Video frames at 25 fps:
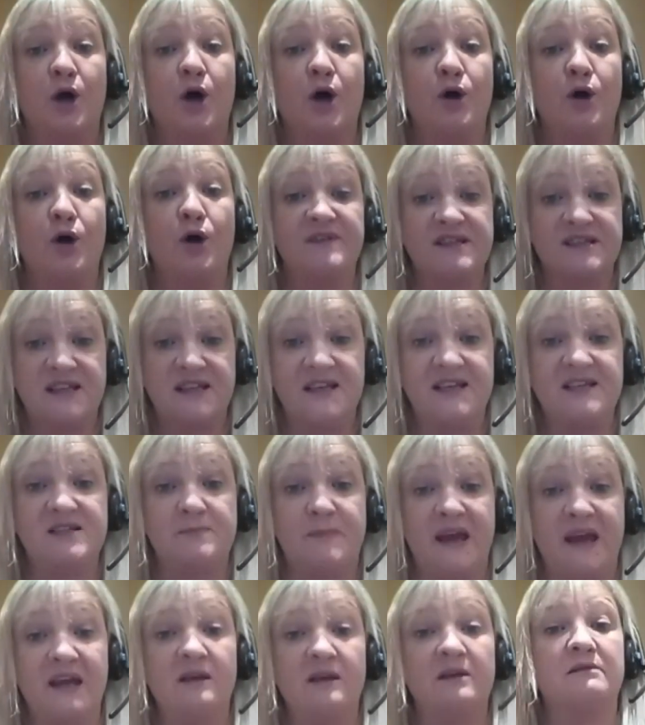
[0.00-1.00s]
overseas
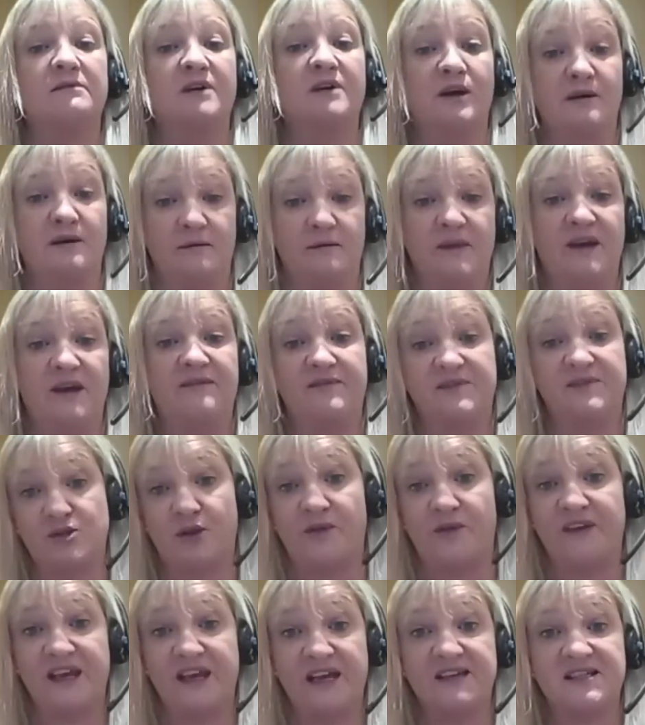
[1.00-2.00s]
bank, so
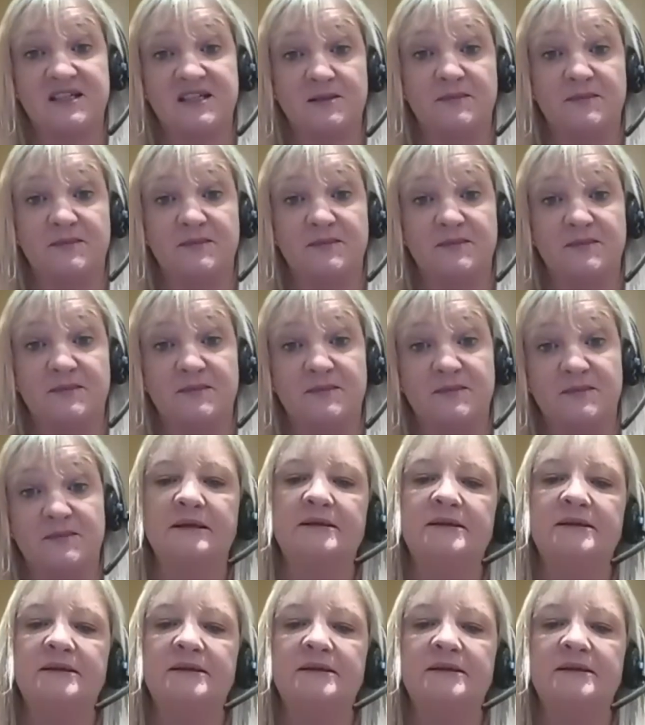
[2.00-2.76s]
the customer's bank.